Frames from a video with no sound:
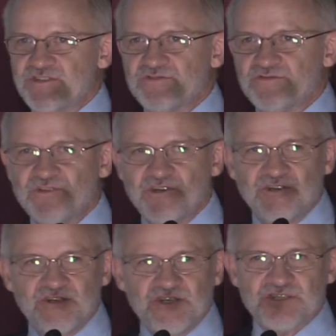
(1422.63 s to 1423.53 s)
You
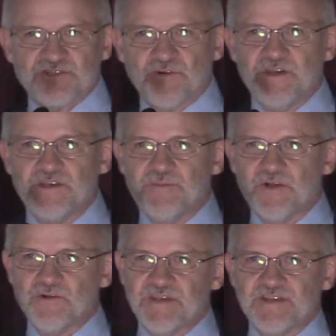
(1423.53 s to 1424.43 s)
destroy the
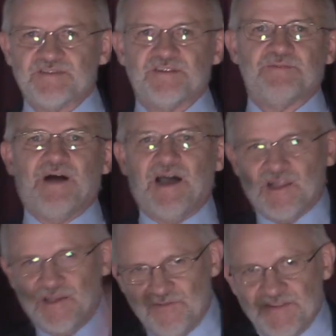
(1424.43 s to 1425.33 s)
buildings and you
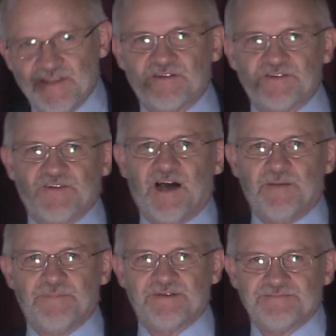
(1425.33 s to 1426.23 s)
pile everything on
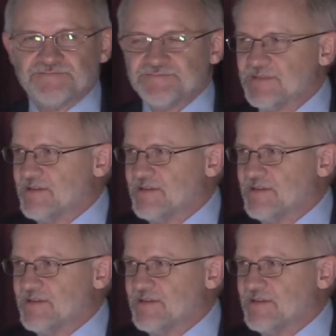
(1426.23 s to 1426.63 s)
top and